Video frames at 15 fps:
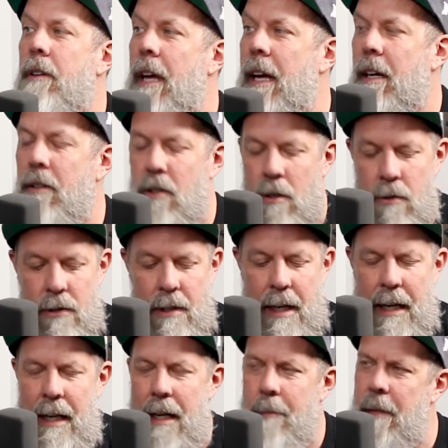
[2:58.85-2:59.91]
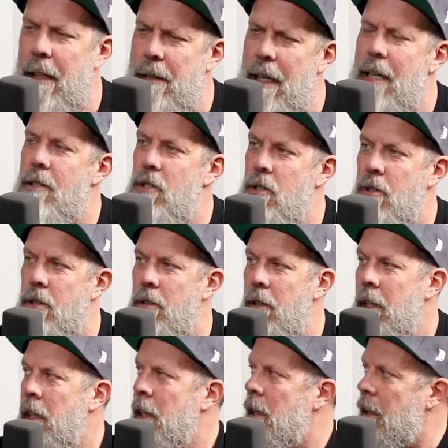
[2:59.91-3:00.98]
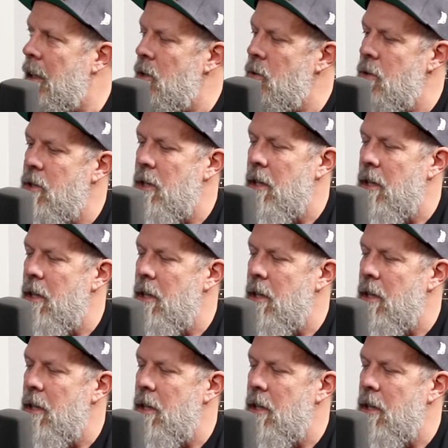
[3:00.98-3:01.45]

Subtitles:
now. You said it, and I'm like, that's true. This was